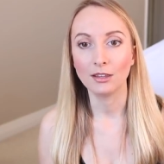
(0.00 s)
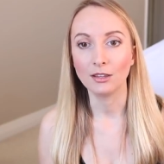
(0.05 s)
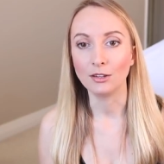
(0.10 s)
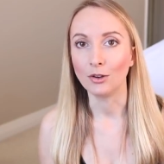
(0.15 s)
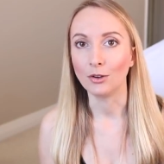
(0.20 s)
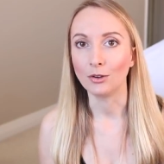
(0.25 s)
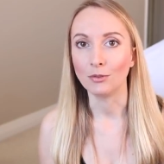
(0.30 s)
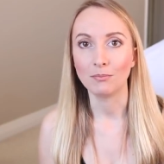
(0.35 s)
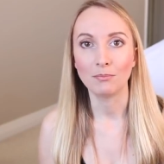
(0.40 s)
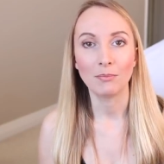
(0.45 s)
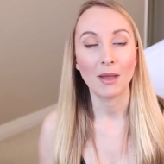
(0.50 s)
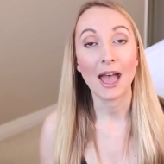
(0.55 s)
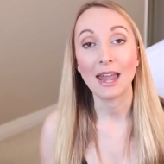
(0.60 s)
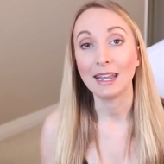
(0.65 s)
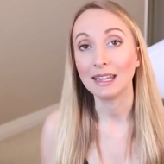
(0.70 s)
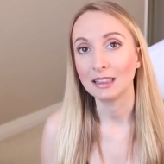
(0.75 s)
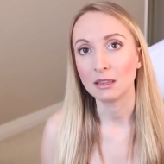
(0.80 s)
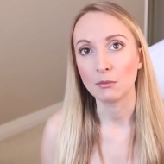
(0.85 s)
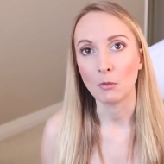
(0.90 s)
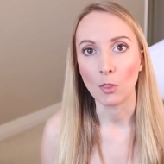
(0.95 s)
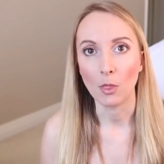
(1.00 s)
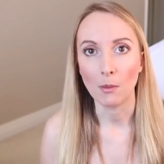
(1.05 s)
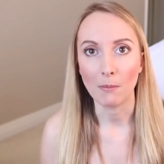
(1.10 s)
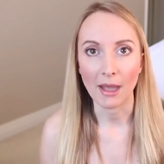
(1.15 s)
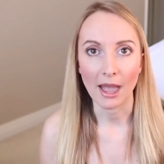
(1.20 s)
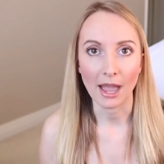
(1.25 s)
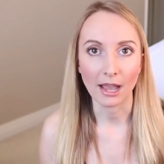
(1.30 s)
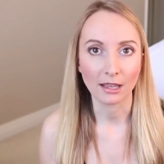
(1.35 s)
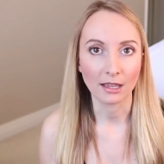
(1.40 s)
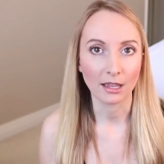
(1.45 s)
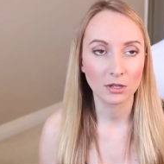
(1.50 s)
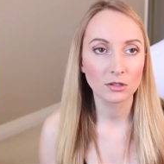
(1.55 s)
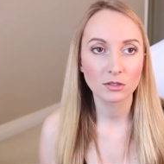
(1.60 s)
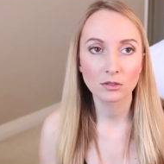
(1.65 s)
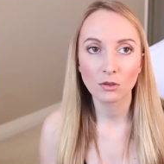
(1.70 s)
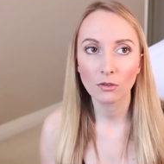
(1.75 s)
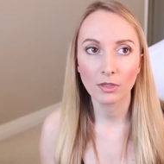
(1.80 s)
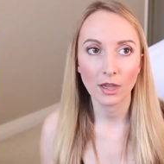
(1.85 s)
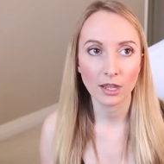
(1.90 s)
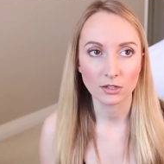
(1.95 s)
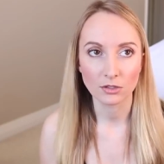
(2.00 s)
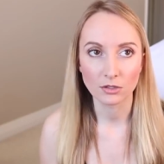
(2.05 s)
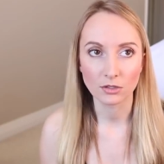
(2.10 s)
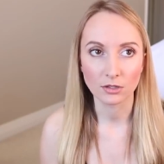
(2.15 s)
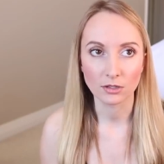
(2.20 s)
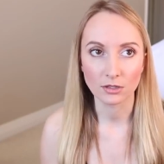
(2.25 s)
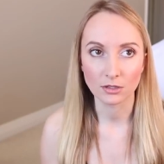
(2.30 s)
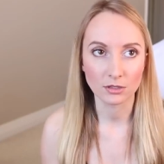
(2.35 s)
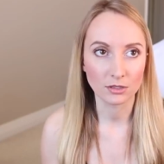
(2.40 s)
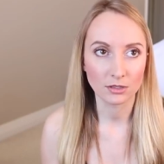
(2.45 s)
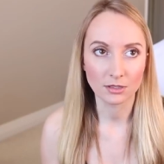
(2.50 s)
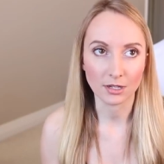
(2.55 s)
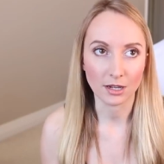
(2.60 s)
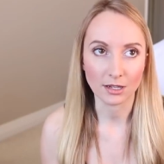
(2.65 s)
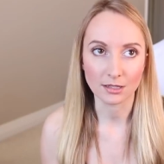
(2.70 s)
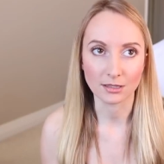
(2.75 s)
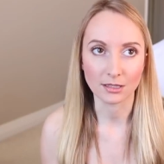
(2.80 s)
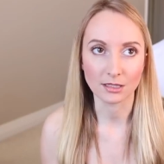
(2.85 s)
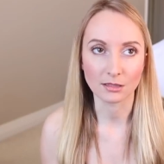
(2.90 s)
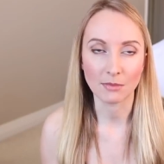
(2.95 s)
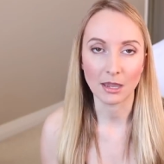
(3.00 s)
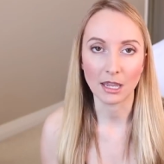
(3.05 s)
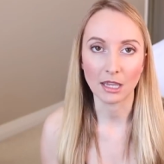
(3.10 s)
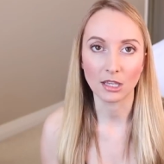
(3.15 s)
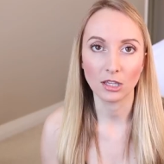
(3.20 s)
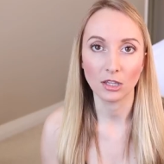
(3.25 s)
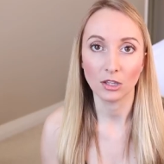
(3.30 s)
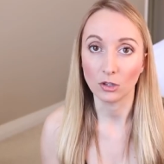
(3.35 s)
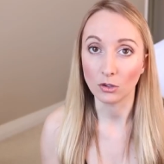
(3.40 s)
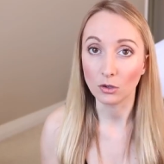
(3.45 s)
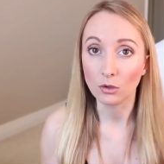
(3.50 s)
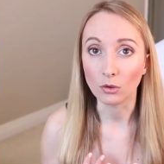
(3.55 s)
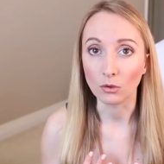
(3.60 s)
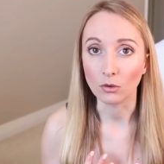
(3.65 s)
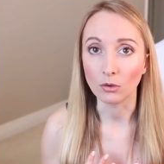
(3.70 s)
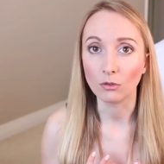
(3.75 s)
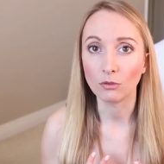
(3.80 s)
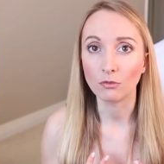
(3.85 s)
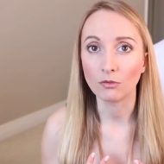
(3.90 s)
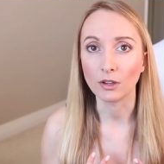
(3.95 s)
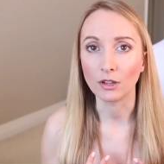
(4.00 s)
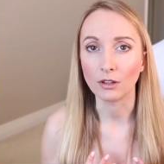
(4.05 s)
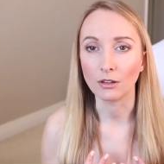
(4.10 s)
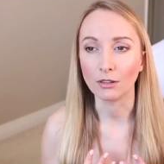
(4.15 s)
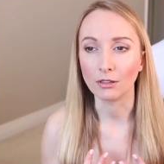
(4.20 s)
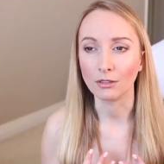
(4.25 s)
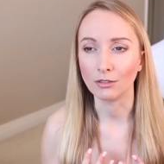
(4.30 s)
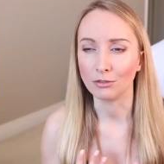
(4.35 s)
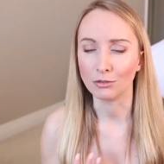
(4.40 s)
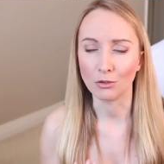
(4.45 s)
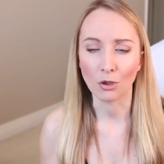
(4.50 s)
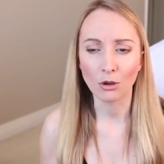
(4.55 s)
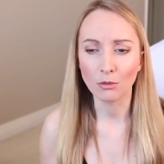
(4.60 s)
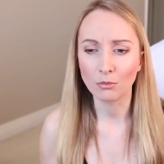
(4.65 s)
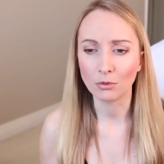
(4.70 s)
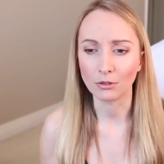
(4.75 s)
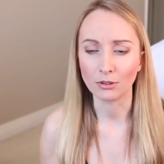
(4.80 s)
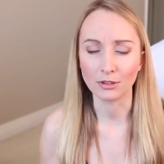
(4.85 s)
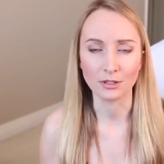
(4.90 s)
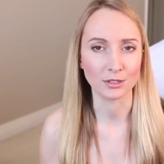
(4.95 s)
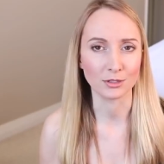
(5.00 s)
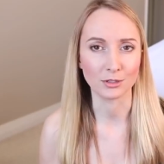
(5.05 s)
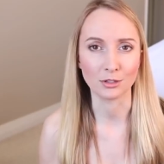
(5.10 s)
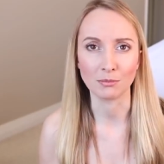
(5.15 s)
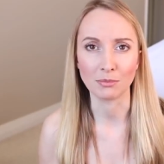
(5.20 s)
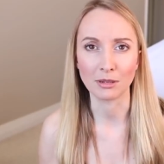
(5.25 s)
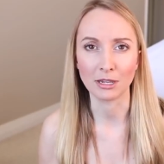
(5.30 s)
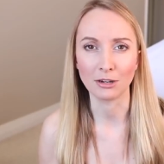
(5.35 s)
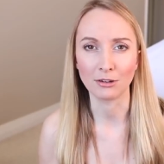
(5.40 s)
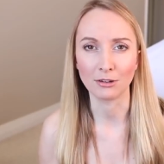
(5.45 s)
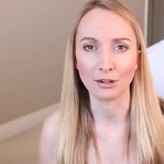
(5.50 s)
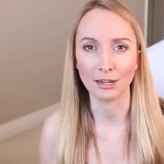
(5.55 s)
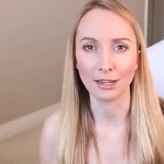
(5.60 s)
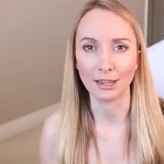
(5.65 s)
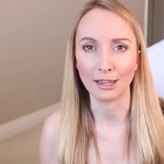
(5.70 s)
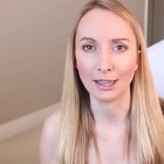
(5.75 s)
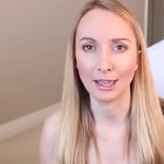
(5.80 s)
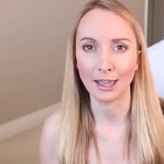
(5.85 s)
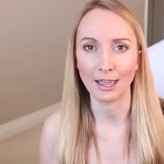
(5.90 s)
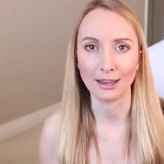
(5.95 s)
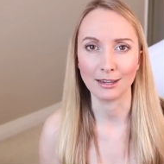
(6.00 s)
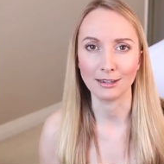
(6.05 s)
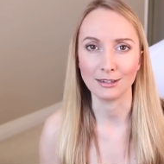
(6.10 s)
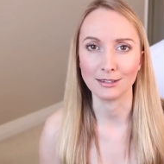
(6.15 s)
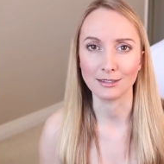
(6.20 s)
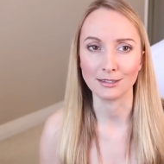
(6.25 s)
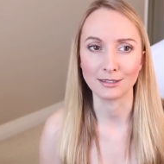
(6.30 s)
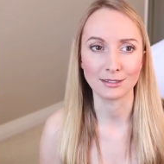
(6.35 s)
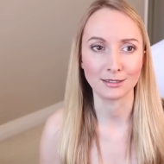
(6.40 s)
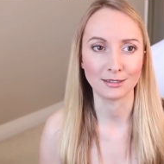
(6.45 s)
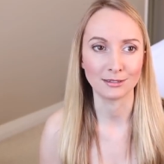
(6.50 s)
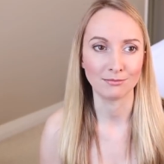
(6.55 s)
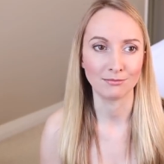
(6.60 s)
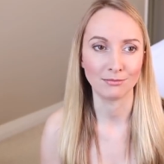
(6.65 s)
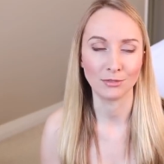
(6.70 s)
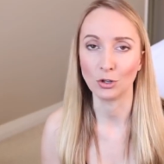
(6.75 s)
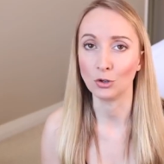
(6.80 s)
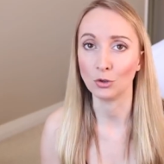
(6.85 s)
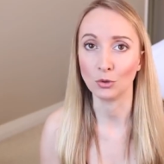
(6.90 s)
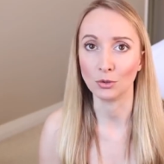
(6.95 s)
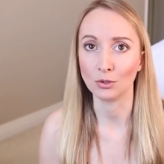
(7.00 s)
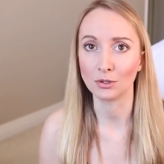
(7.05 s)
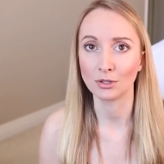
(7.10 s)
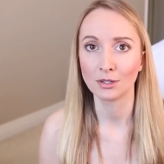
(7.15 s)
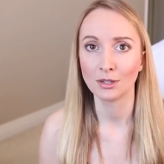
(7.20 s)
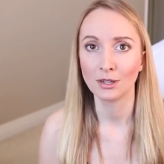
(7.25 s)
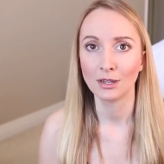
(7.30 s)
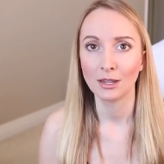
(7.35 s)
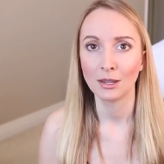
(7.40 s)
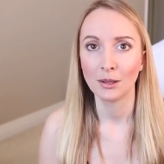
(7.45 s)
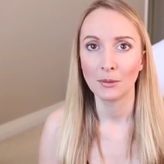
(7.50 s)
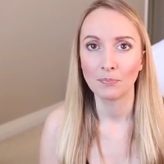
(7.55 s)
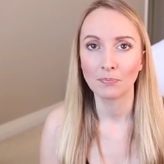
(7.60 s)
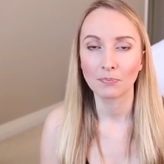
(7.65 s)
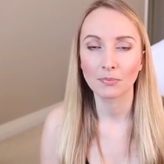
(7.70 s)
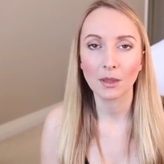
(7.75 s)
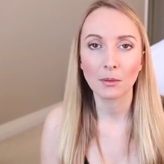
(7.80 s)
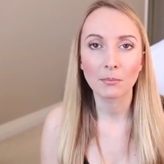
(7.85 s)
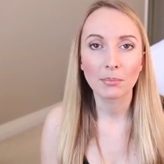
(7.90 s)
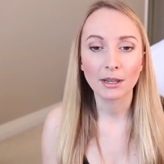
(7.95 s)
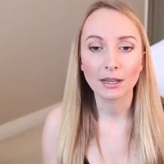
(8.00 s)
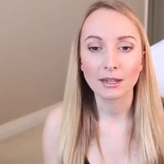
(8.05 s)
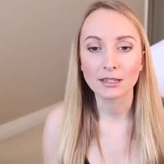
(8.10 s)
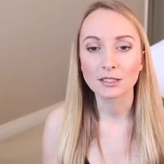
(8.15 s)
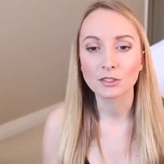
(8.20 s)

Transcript: you know, patting them on the back because all that does is make you feel noble and superior and good. But